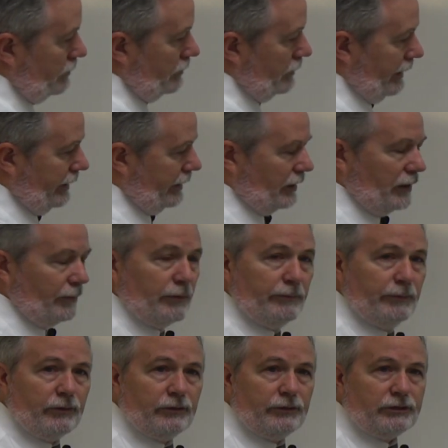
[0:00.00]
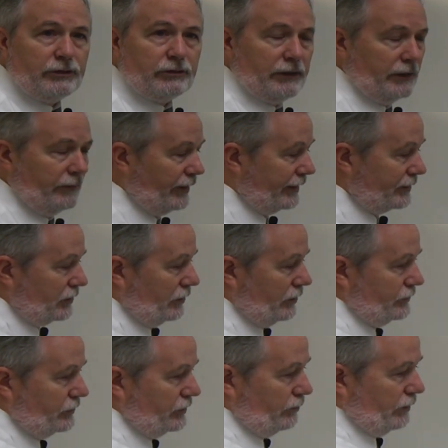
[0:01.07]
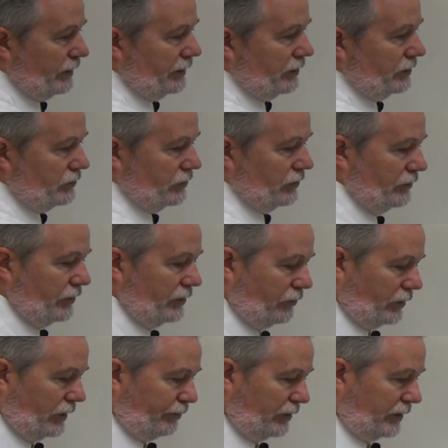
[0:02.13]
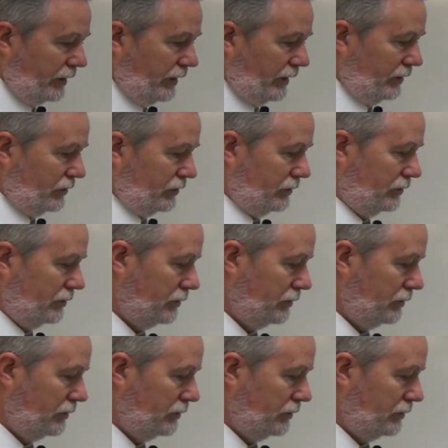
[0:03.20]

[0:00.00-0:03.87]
a complementary strand. That's called semi-conservative replication.